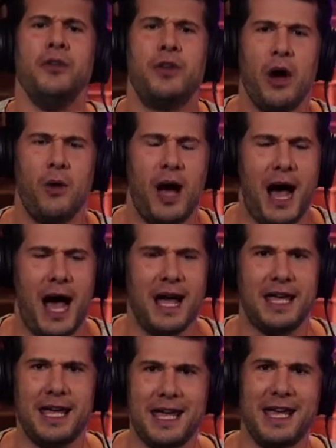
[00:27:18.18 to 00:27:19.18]
So
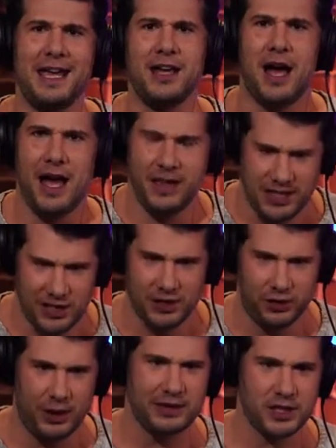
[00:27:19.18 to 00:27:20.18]

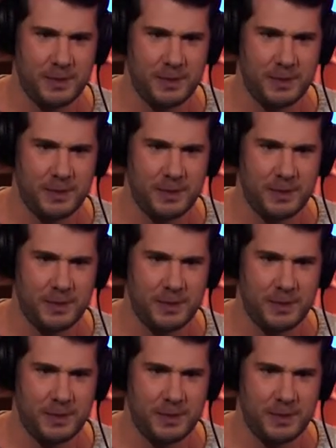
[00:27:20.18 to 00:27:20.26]
throughout